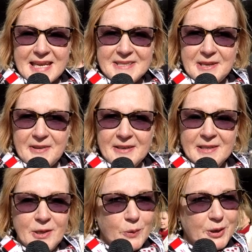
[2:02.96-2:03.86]
Saint ever.
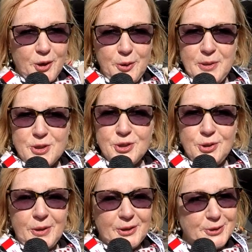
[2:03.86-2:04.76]
We're going to miss
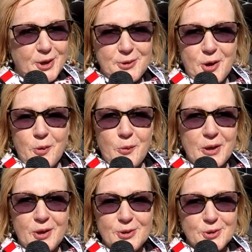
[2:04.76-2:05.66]
you, and I don't know what
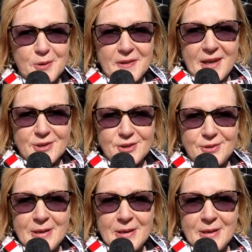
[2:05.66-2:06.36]
we're going to do without you.